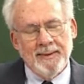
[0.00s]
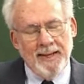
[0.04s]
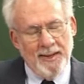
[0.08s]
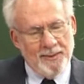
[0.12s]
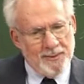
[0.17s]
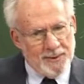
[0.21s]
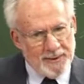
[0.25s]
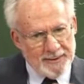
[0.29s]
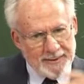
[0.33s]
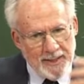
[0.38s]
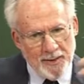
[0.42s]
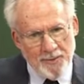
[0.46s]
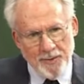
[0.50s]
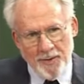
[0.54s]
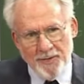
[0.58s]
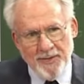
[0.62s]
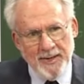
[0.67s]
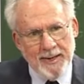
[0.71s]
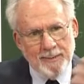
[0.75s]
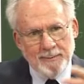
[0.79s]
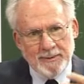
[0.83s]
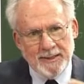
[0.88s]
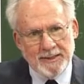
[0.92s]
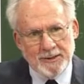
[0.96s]
Now, there's other
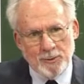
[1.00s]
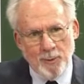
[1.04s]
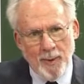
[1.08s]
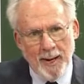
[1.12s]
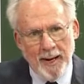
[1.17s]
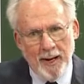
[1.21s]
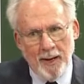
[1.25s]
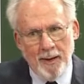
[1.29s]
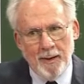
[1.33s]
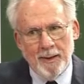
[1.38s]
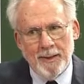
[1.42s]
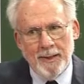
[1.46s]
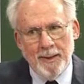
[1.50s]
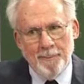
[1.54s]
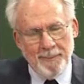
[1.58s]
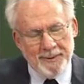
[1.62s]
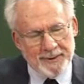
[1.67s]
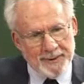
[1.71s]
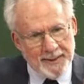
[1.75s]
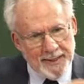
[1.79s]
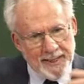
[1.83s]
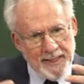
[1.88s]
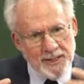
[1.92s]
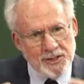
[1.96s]
themes as well,
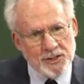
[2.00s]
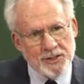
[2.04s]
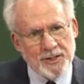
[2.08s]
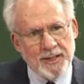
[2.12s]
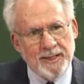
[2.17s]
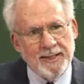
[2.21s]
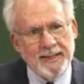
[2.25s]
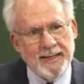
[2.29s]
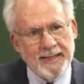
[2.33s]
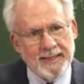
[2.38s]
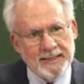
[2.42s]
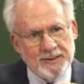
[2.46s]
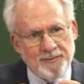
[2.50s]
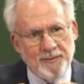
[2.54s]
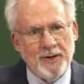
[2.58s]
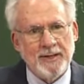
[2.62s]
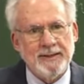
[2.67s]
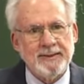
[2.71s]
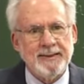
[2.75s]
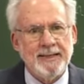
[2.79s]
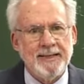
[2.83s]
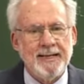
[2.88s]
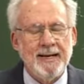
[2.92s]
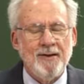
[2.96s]
but the Hijrah is
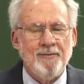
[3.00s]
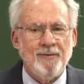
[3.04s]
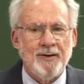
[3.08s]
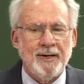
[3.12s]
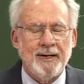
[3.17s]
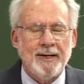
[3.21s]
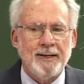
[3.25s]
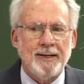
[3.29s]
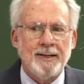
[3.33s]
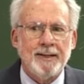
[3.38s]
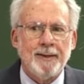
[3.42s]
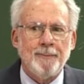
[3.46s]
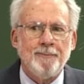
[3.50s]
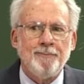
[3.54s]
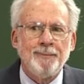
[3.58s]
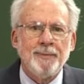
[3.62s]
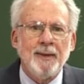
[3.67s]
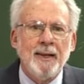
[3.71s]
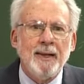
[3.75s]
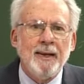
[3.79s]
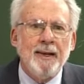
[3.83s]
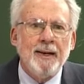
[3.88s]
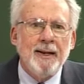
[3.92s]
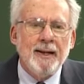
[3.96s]
very significant.
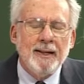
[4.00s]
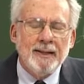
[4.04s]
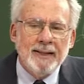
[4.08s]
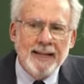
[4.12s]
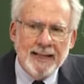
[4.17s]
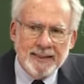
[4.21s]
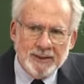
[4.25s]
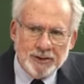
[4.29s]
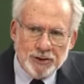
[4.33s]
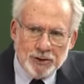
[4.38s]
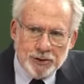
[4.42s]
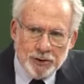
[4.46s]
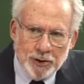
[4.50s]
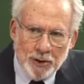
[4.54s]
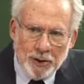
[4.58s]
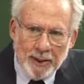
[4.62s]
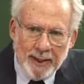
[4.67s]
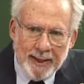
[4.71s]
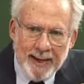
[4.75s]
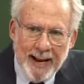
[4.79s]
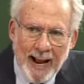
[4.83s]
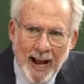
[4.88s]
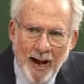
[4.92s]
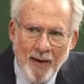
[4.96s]
Let's
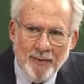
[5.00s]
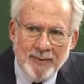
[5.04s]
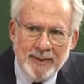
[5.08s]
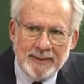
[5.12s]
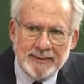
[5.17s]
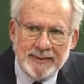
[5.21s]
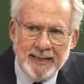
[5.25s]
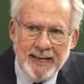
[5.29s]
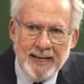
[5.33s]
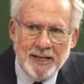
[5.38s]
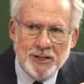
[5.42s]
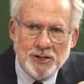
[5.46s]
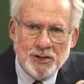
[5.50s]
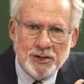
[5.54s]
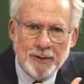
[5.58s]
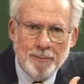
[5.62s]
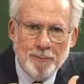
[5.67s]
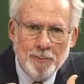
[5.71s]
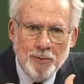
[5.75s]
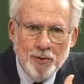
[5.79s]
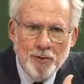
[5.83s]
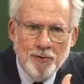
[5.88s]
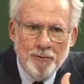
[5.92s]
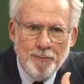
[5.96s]
look at how this
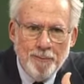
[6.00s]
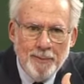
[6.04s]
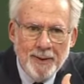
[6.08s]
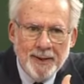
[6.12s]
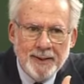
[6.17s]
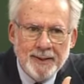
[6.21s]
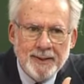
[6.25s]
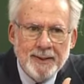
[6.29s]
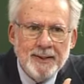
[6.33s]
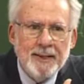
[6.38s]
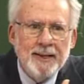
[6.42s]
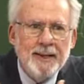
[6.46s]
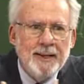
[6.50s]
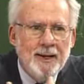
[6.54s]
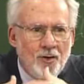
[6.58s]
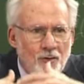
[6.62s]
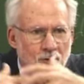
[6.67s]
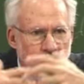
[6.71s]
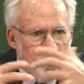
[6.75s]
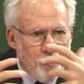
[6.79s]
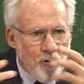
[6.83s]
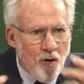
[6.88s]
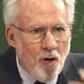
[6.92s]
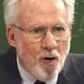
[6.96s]
Hijrah movement
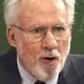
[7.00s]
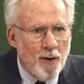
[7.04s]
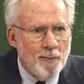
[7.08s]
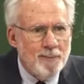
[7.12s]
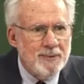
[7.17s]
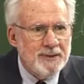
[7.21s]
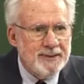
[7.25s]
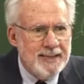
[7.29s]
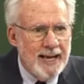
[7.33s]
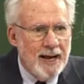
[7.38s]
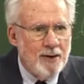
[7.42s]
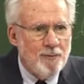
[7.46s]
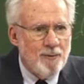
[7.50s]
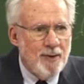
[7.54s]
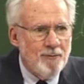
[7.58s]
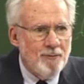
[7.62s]
forms that